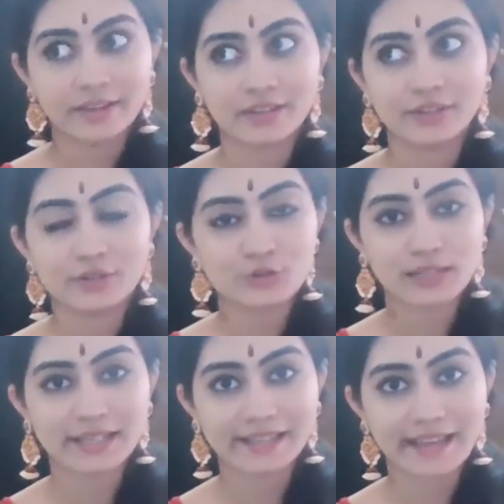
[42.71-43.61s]
I
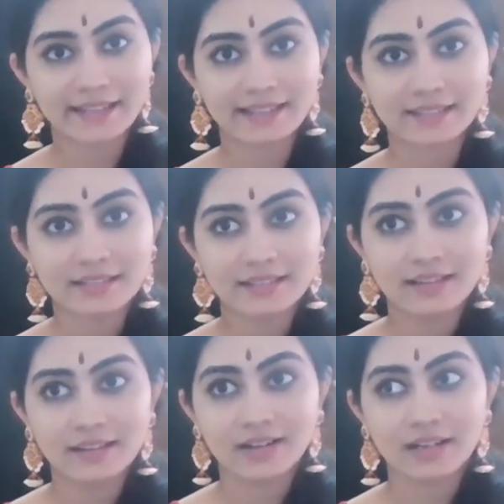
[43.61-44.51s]
usually get
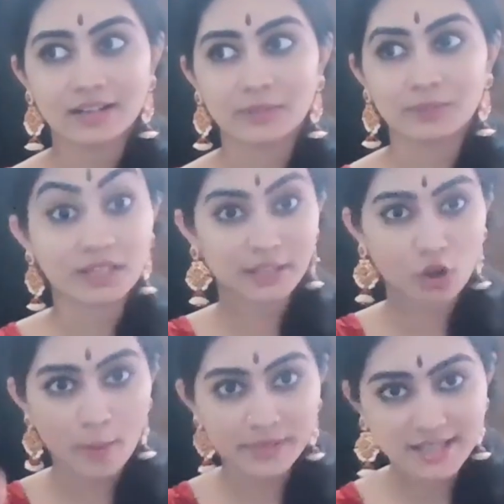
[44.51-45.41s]
in
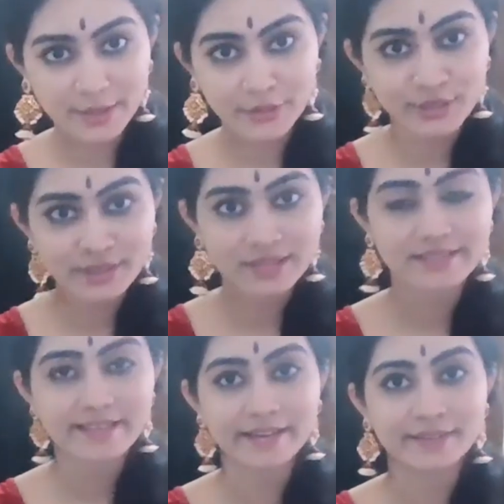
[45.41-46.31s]
the comment
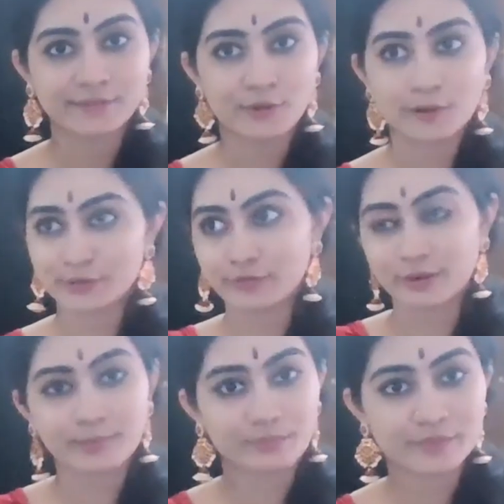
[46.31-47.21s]
sections and also
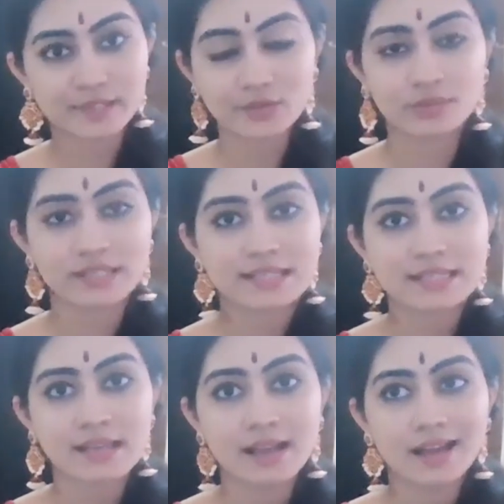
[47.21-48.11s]
from
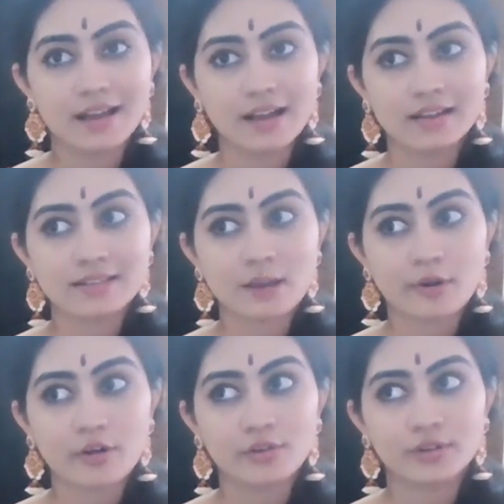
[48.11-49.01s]
students is
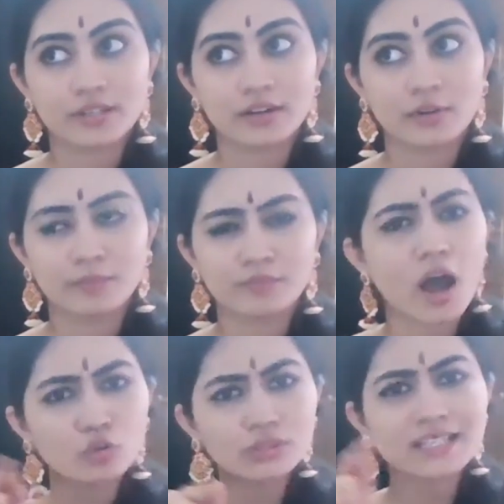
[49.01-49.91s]
about
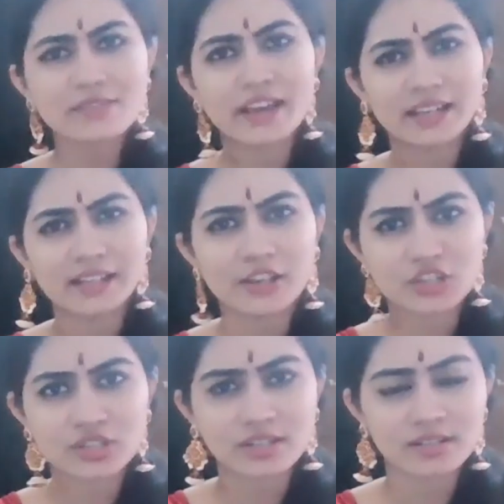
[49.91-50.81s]
how this
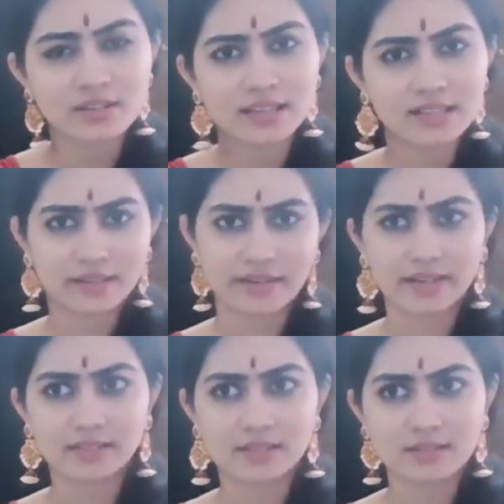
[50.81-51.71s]
variation is
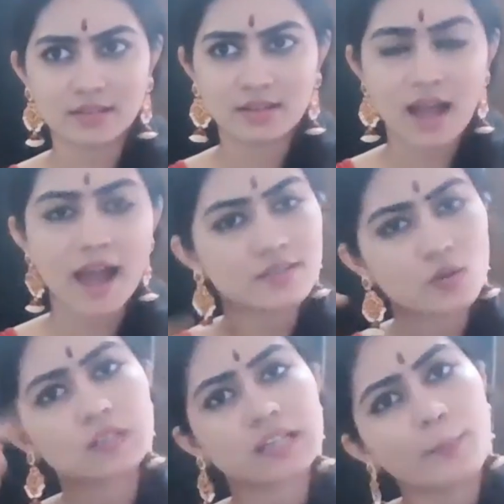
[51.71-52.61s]
correct. I
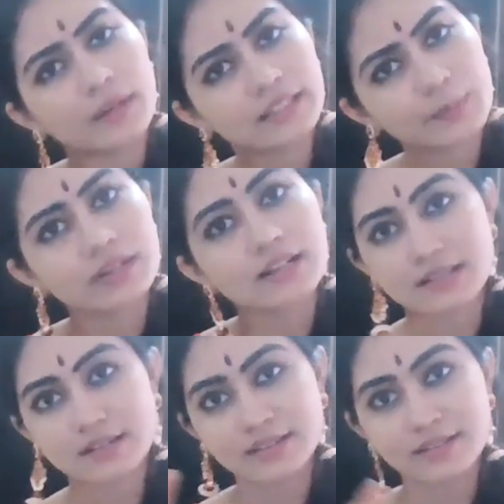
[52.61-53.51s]
saw some other
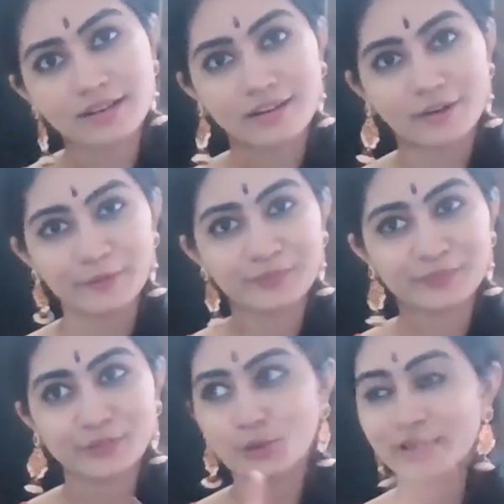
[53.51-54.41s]
person
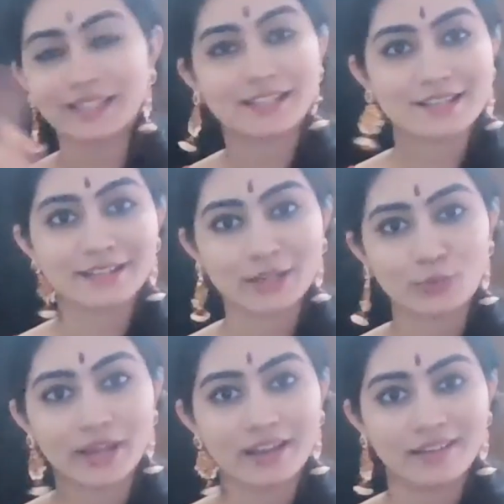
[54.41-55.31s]
do it in a
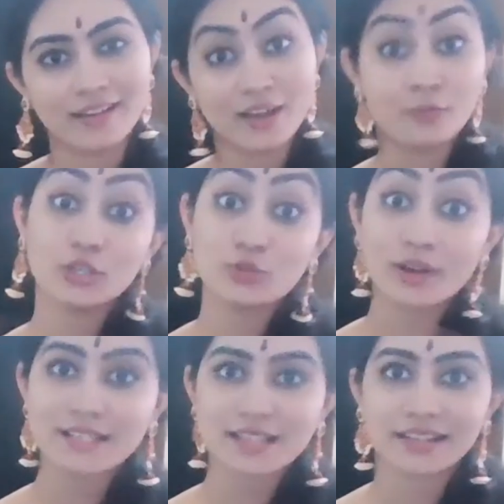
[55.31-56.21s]
certain way. Which
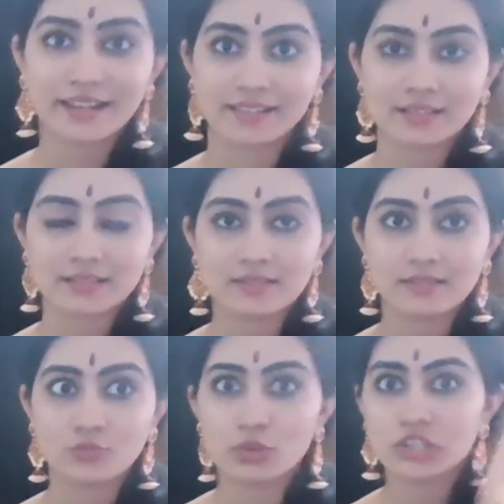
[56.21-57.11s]
one is correct?
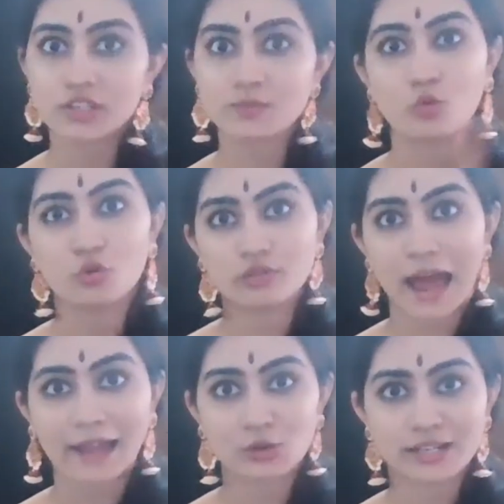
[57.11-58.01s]
Which is
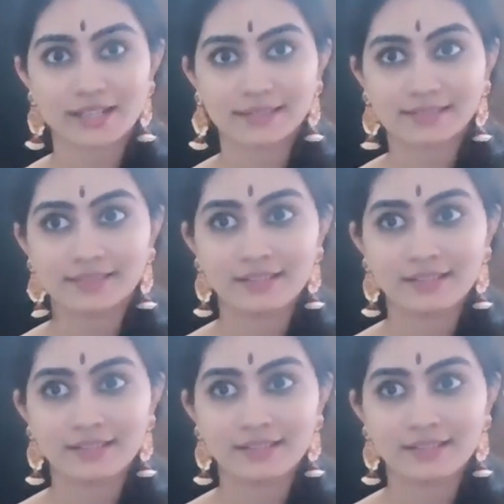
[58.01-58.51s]
more accurate?